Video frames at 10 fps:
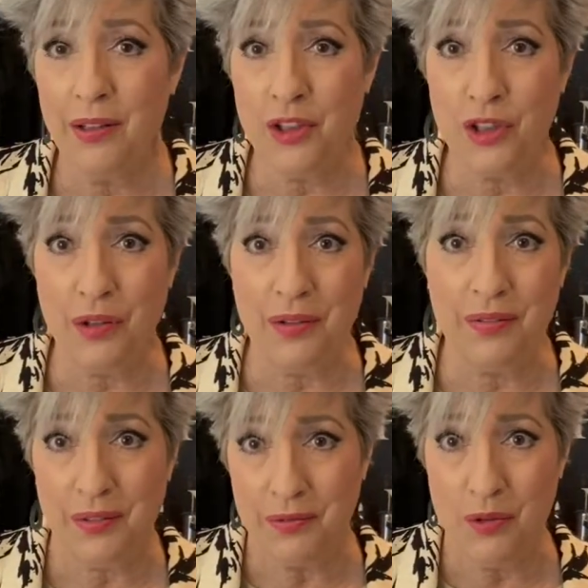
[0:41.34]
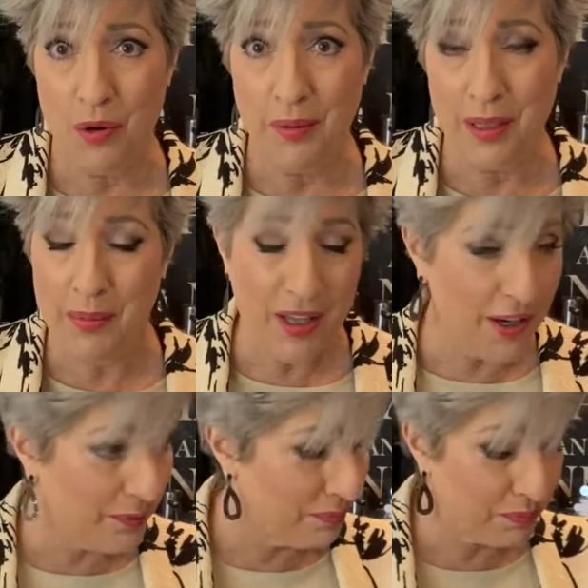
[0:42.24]
shouldn't normally be
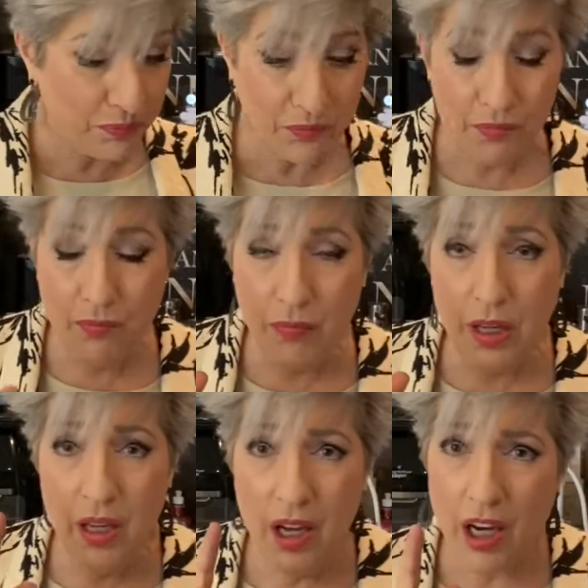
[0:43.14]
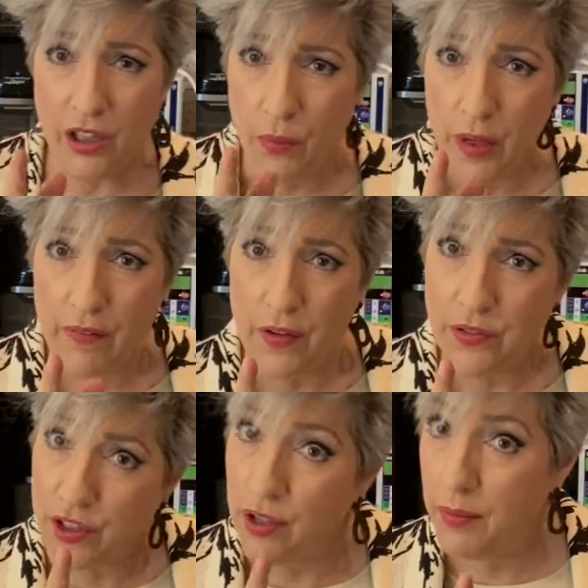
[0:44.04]
there. Are you one of those
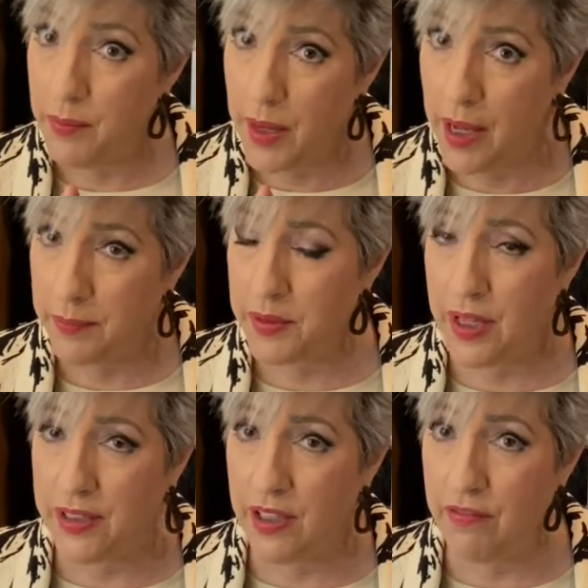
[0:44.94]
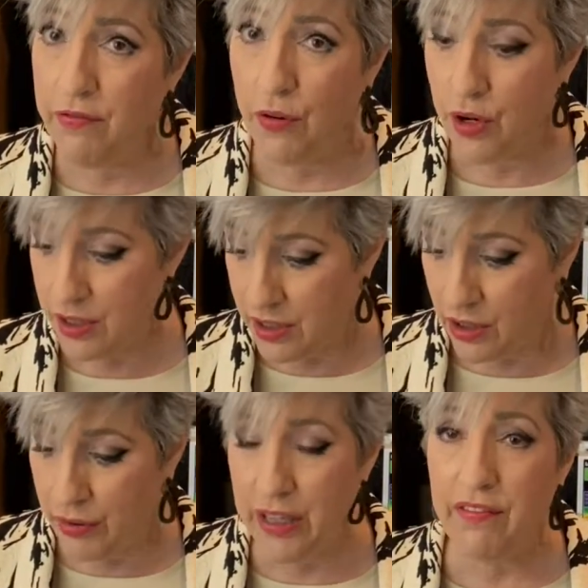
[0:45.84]
terrible moms that didn't force
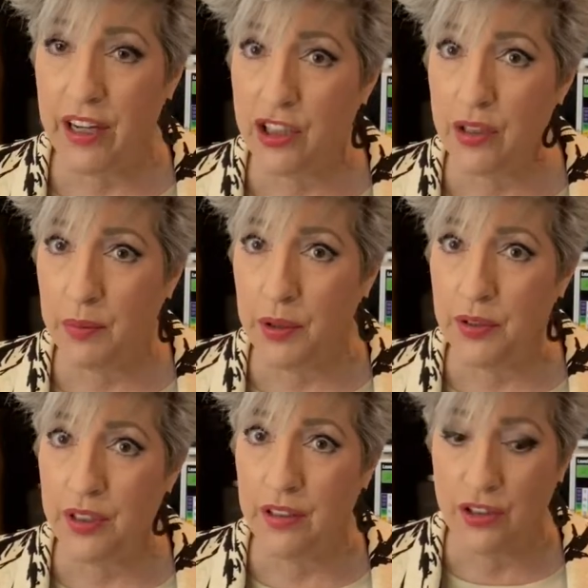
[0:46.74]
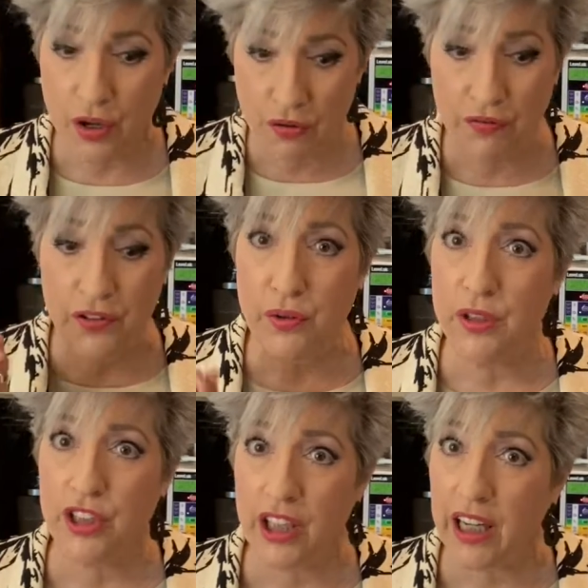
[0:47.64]
green vegetables and tofu
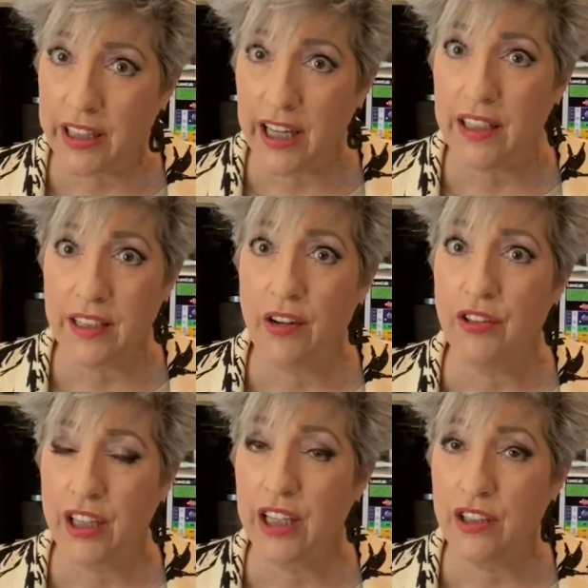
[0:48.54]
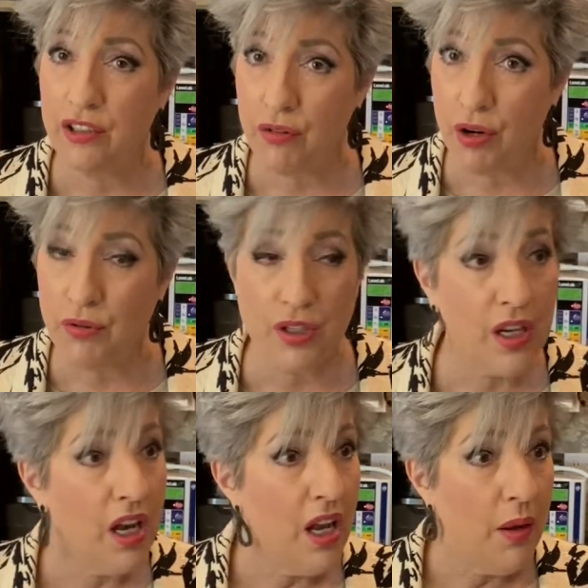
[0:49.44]
and shit like that down your kids' throats
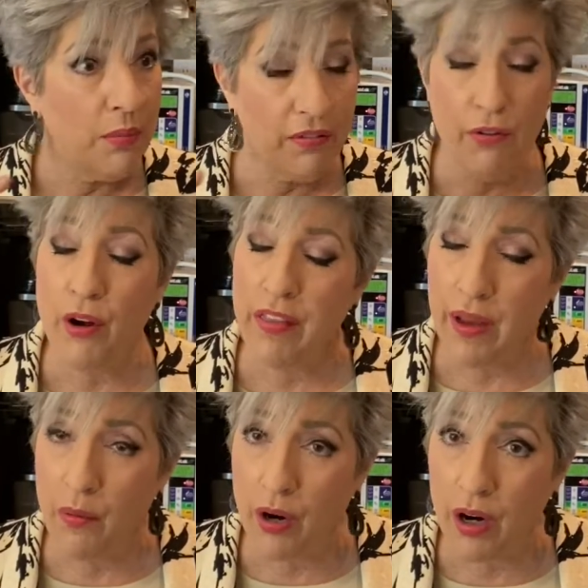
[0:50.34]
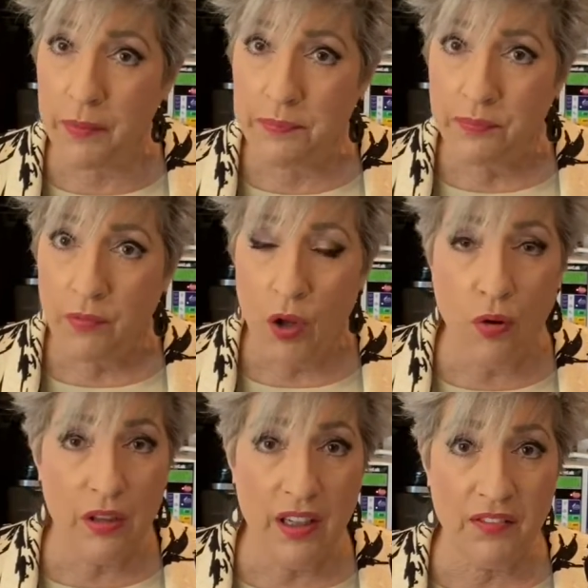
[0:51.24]
before they were
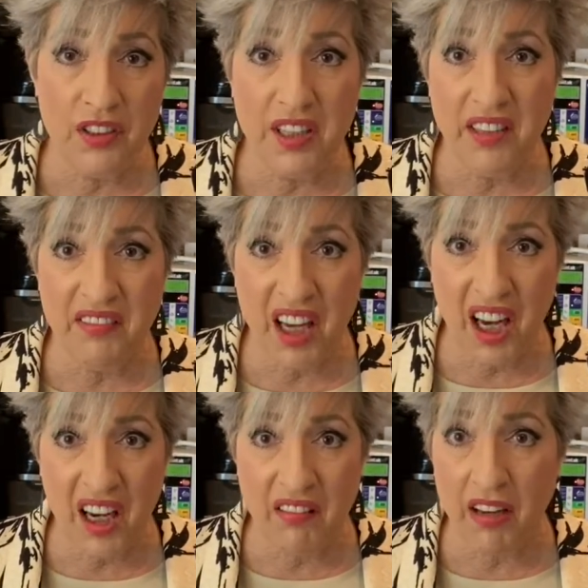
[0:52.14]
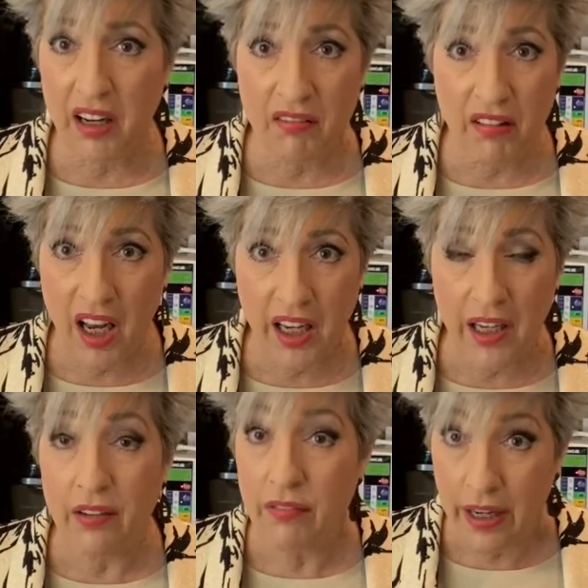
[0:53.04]
old enough to say, nah, I don't like
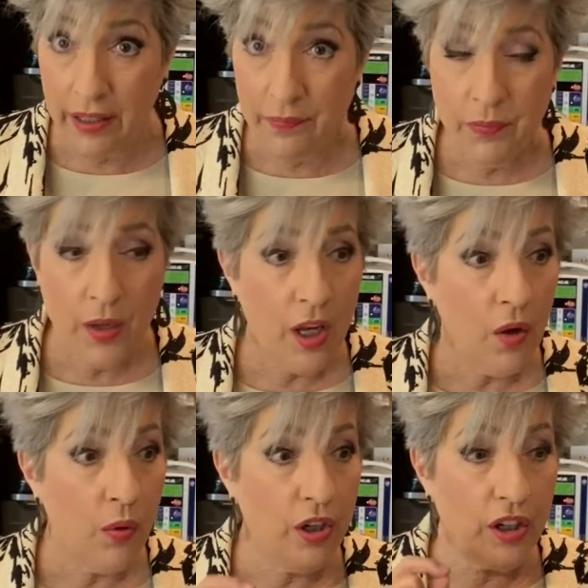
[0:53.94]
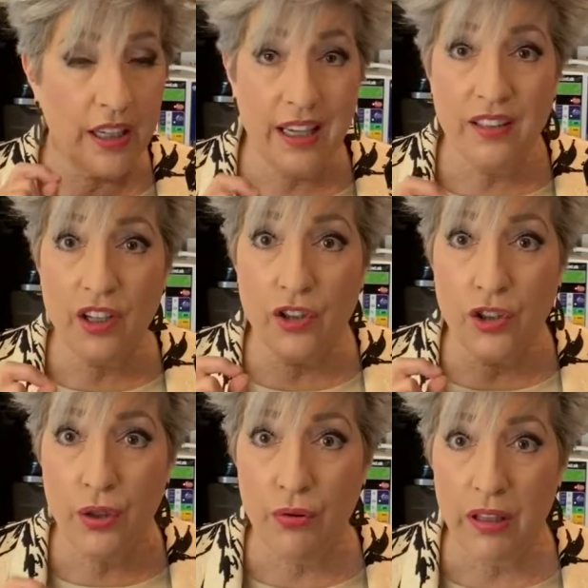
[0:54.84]
it, right? When your kids are
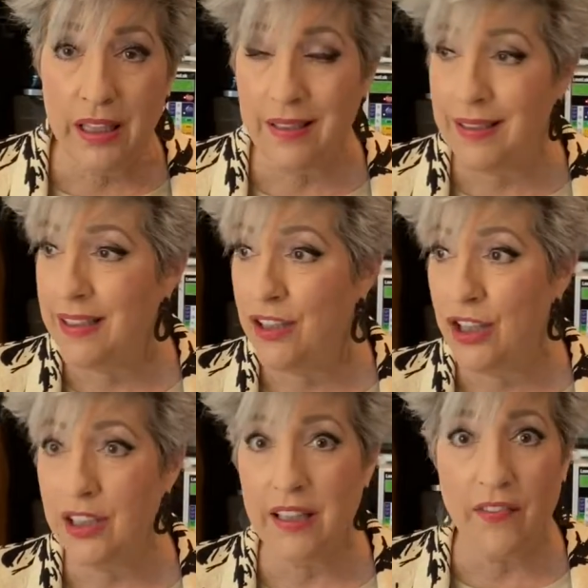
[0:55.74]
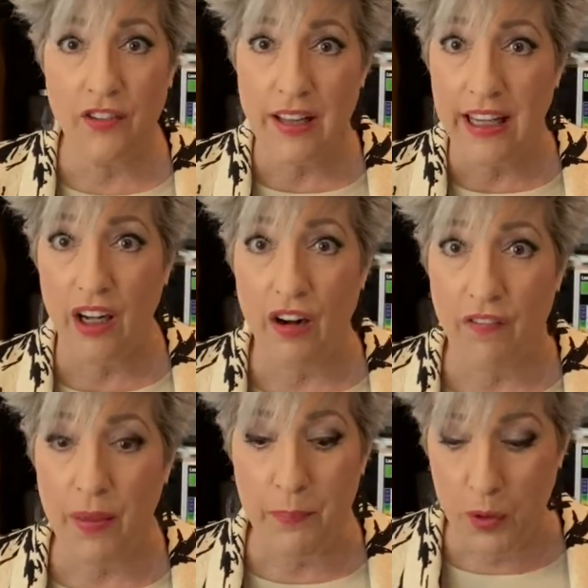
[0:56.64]
toothless and just after they get off
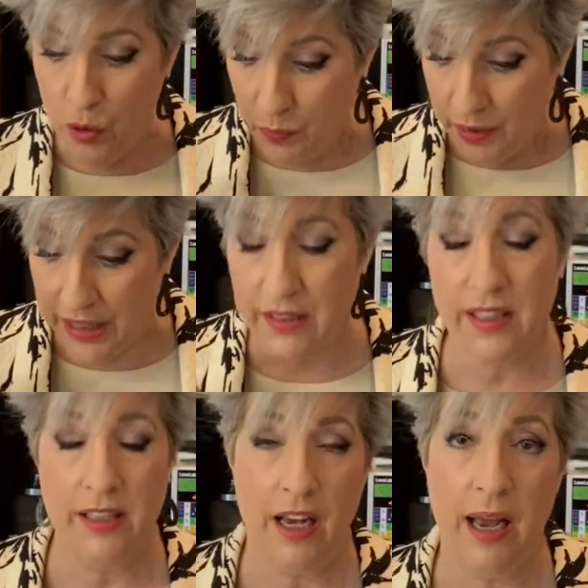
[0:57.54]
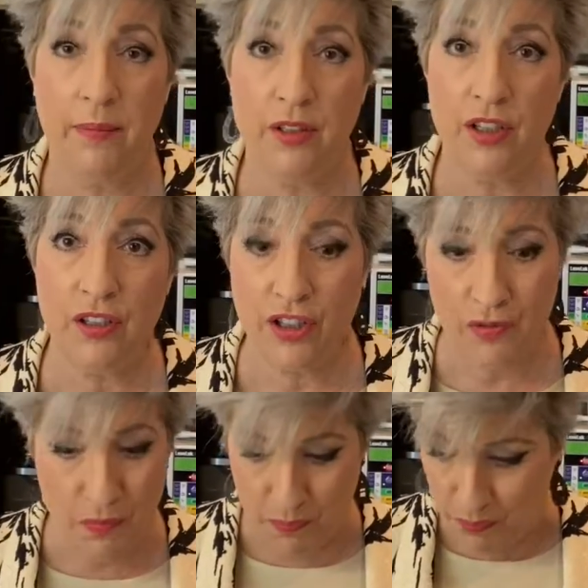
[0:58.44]
the boob, that's the time to
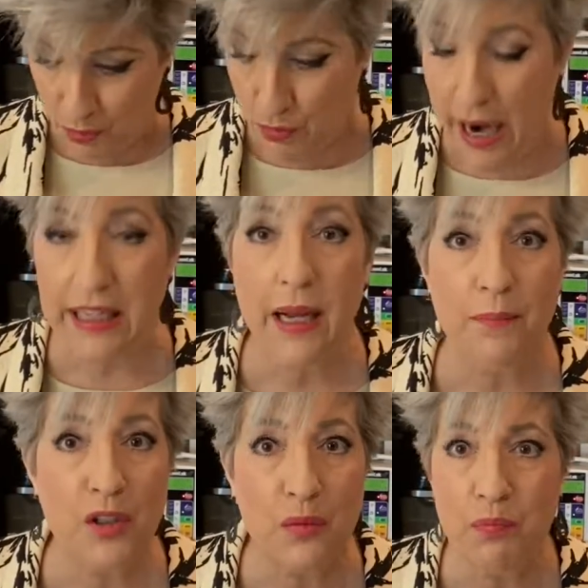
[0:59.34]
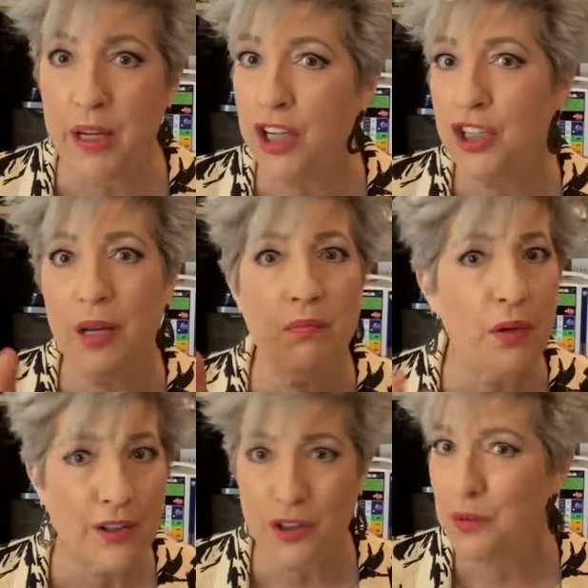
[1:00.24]
grind up spinach and
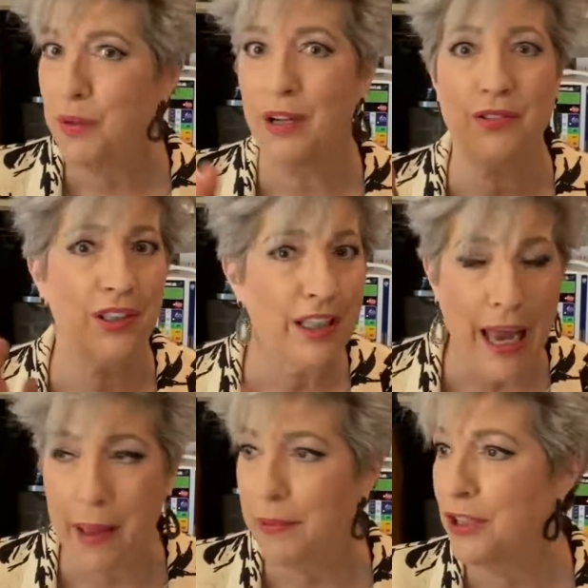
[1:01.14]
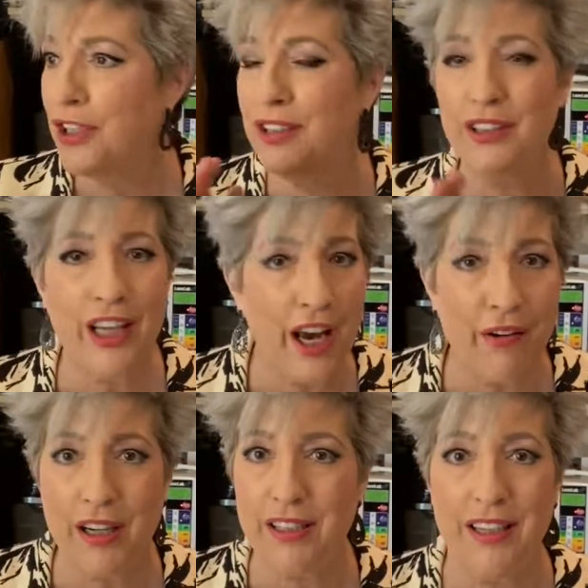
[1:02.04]
Brussels sprouts and cabbage and
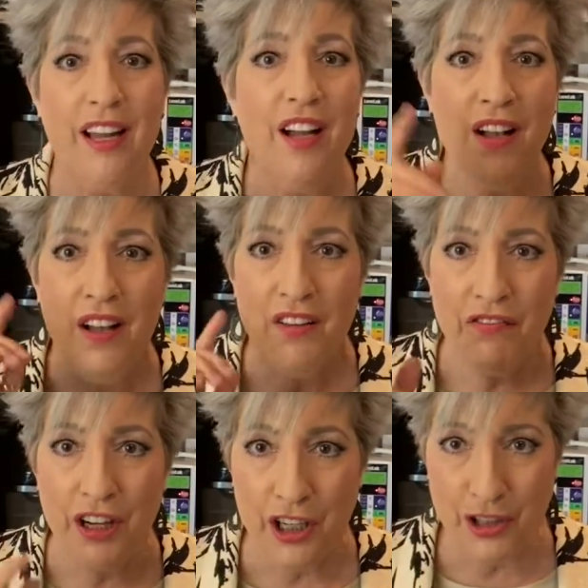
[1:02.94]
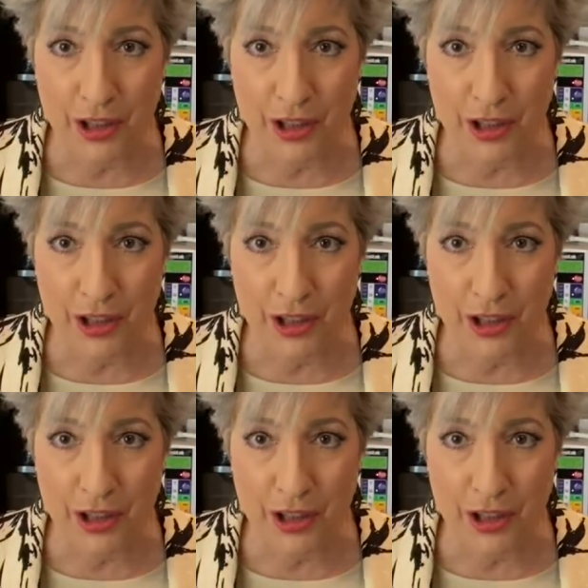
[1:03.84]
carrots and feed it to